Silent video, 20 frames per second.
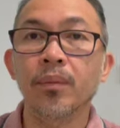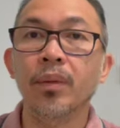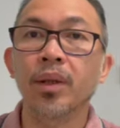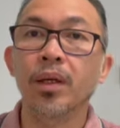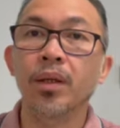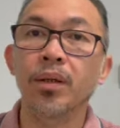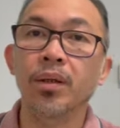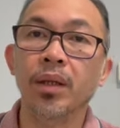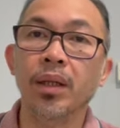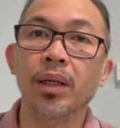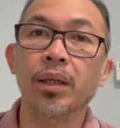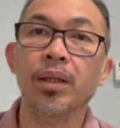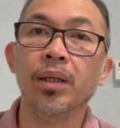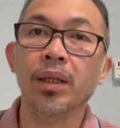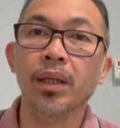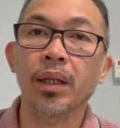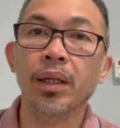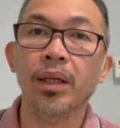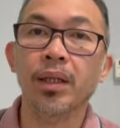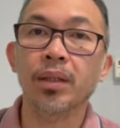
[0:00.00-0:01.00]
you can
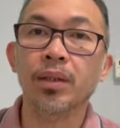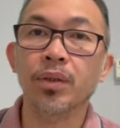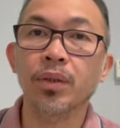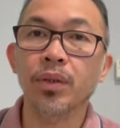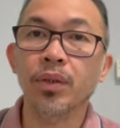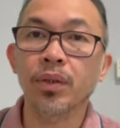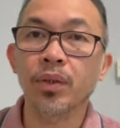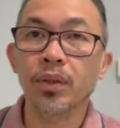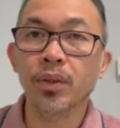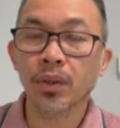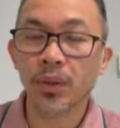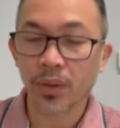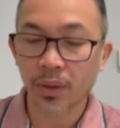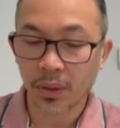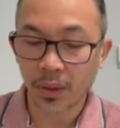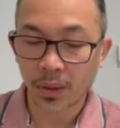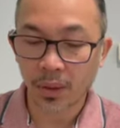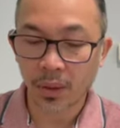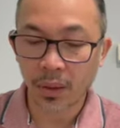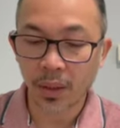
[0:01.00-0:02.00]
relay it to your
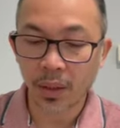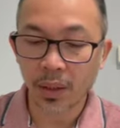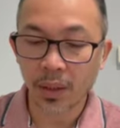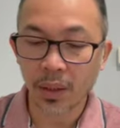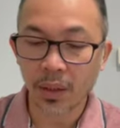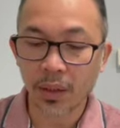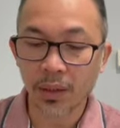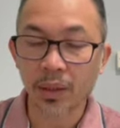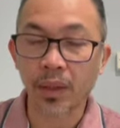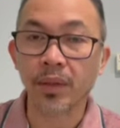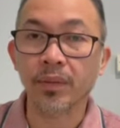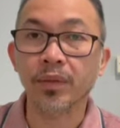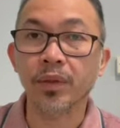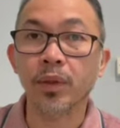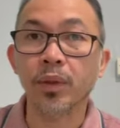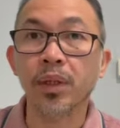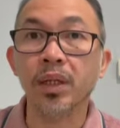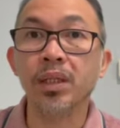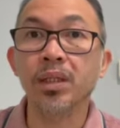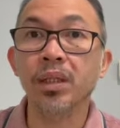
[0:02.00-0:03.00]
chef.
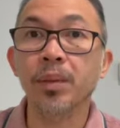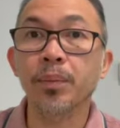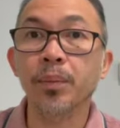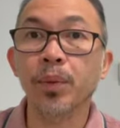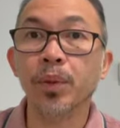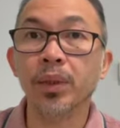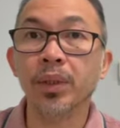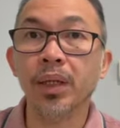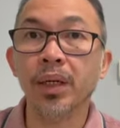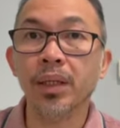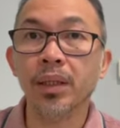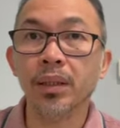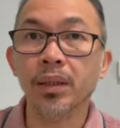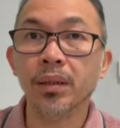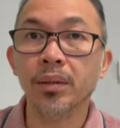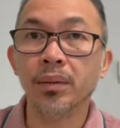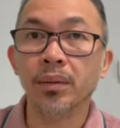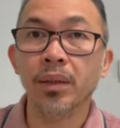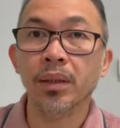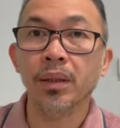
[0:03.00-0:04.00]
So it's important.
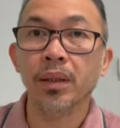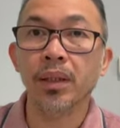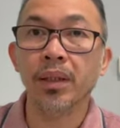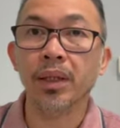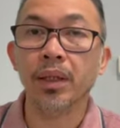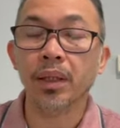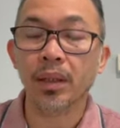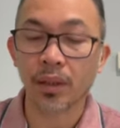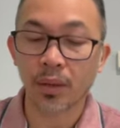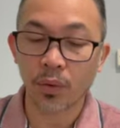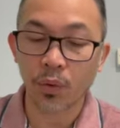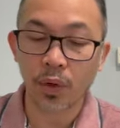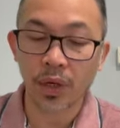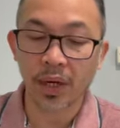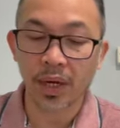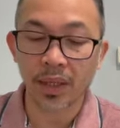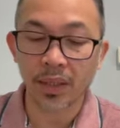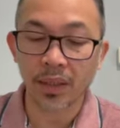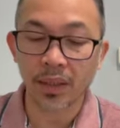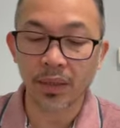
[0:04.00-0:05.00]
The quick
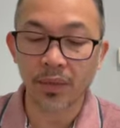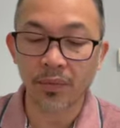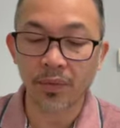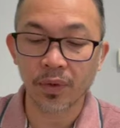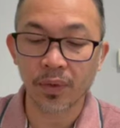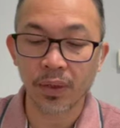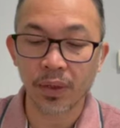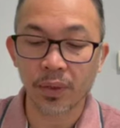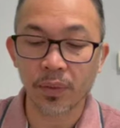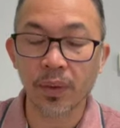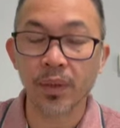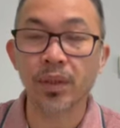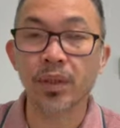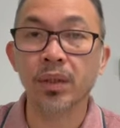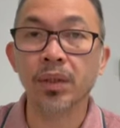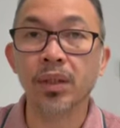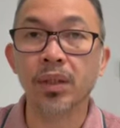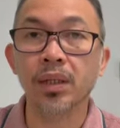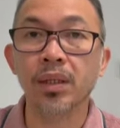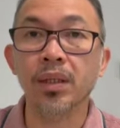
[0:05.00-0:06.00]
answer for this
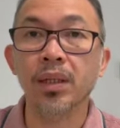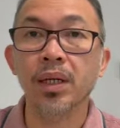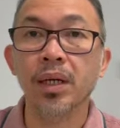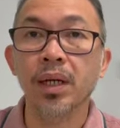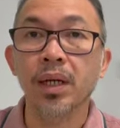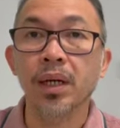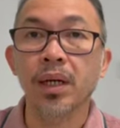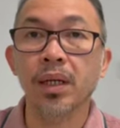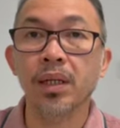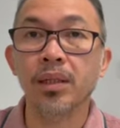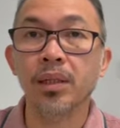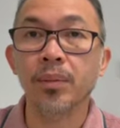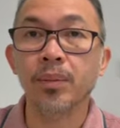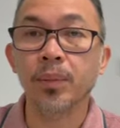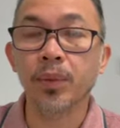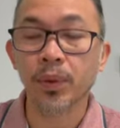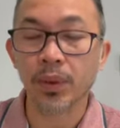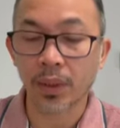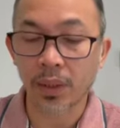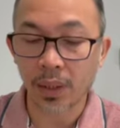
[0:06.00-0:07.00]
question is, it's
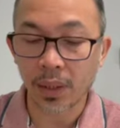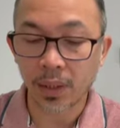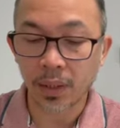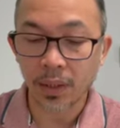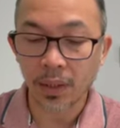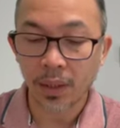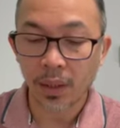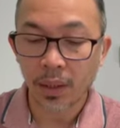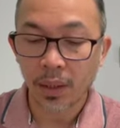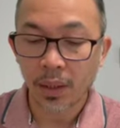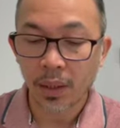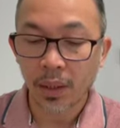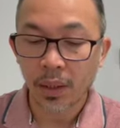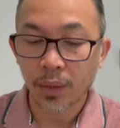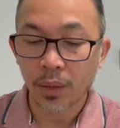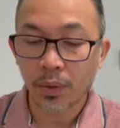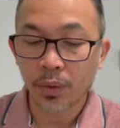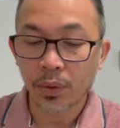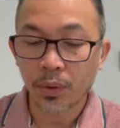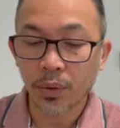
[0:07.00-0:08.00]
important
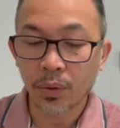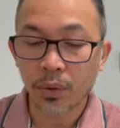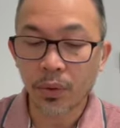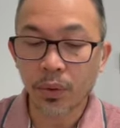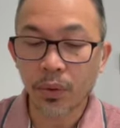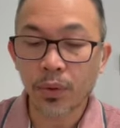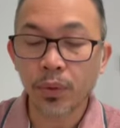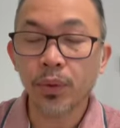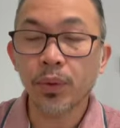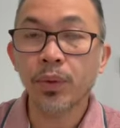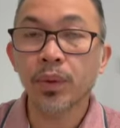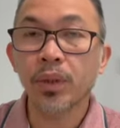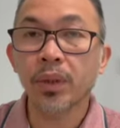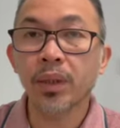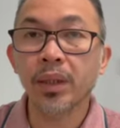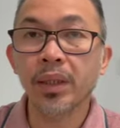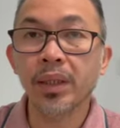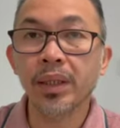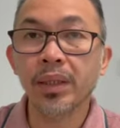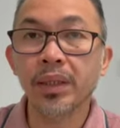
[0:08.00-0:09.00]
to
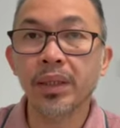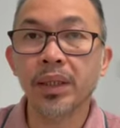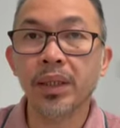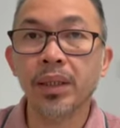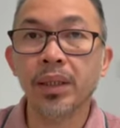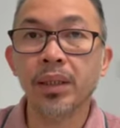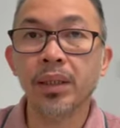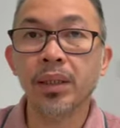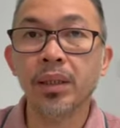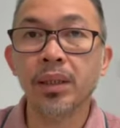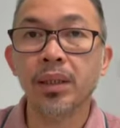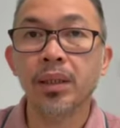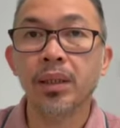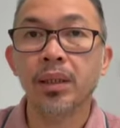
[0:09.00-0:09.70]
listen